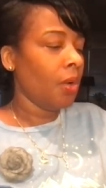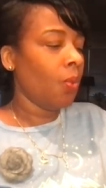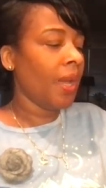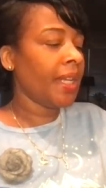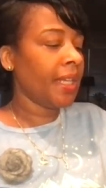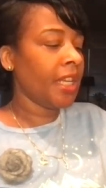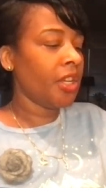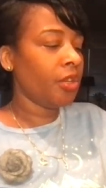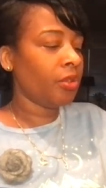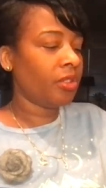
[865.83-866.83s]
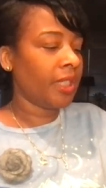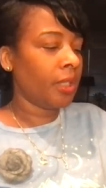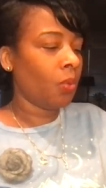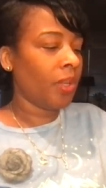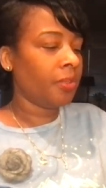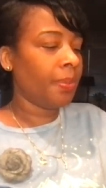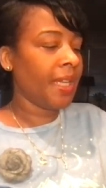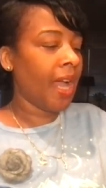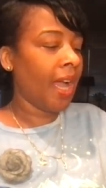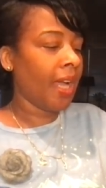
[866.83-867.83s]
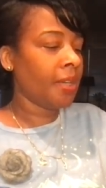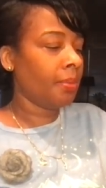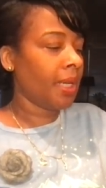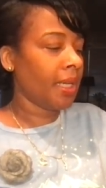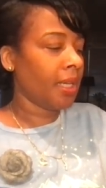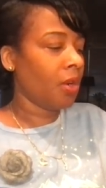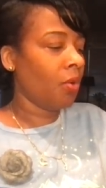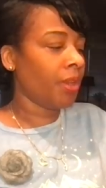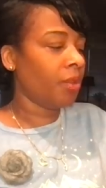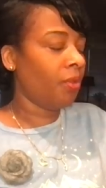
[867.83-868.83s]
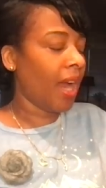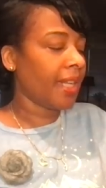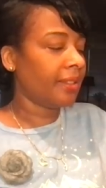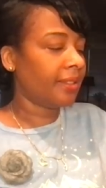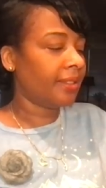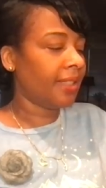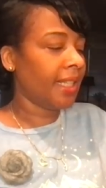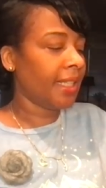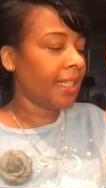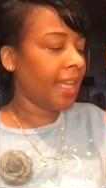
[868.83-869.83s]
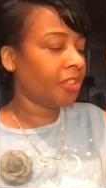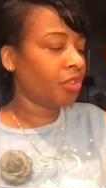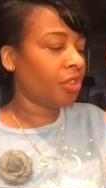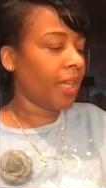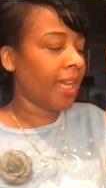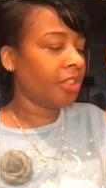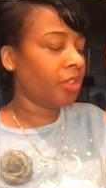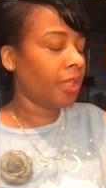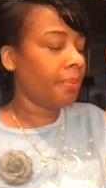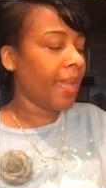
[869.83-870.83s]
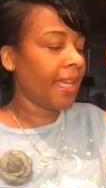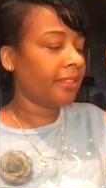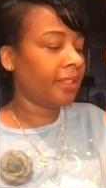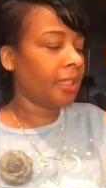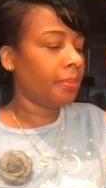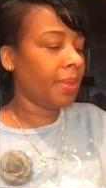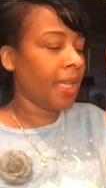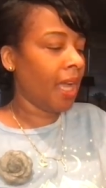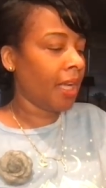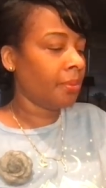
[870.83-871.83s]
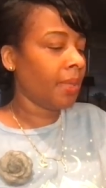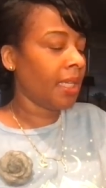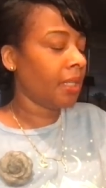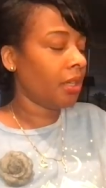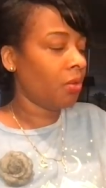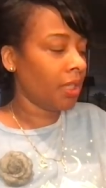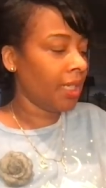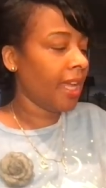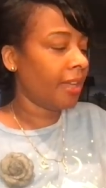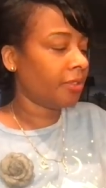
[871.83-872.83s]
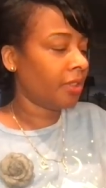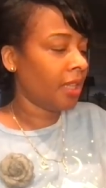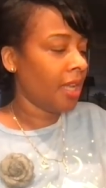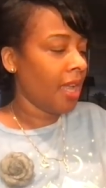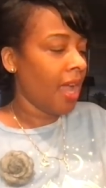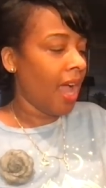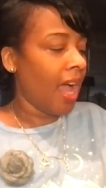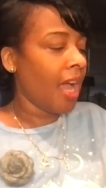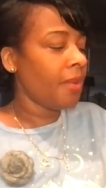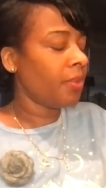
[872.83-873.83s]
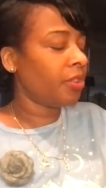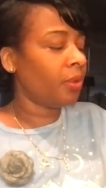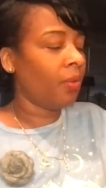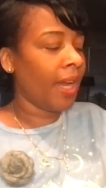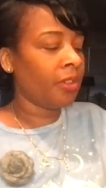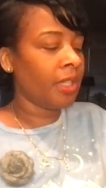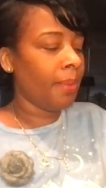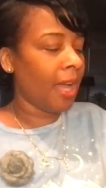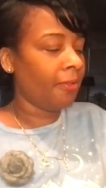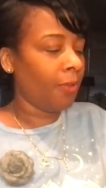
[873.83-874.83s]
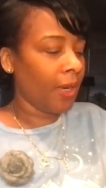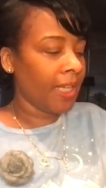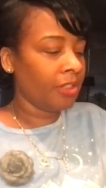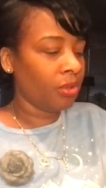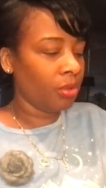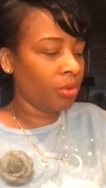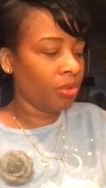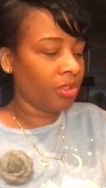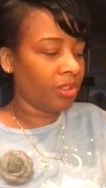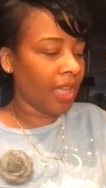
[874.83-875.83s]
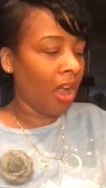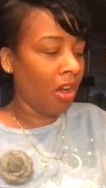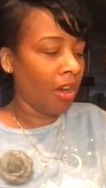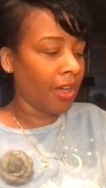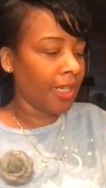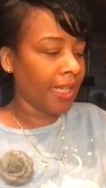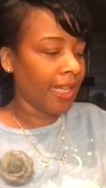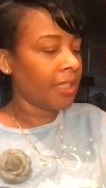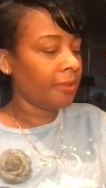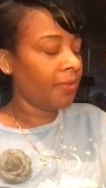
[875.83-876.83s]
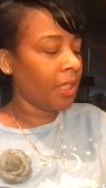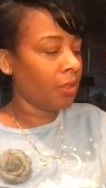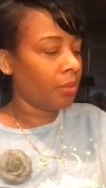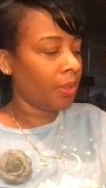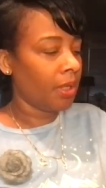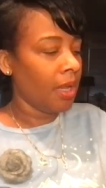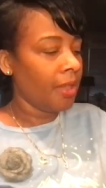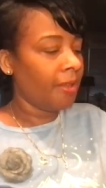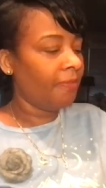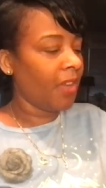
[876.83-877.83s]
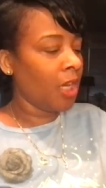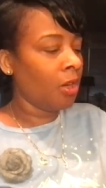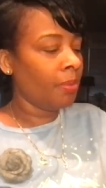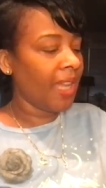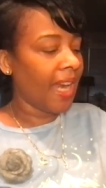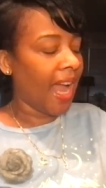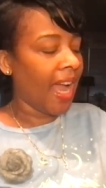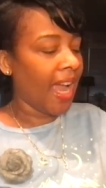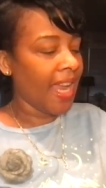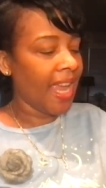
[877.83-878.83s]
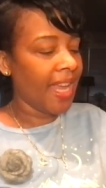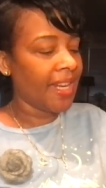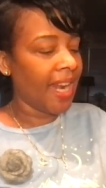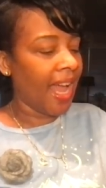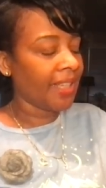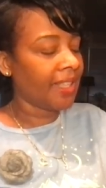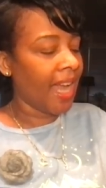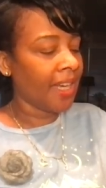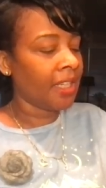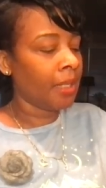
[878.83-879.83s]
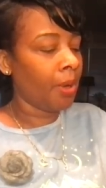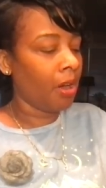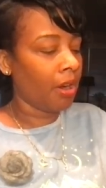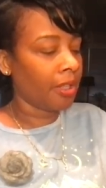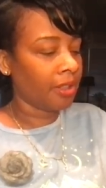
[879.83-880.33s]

Whitney Houston was behind me on the right, sitting next to Angela Bassett behind me on the left. I was surrounded by friends who starred in the film the film that I had not gotten apart.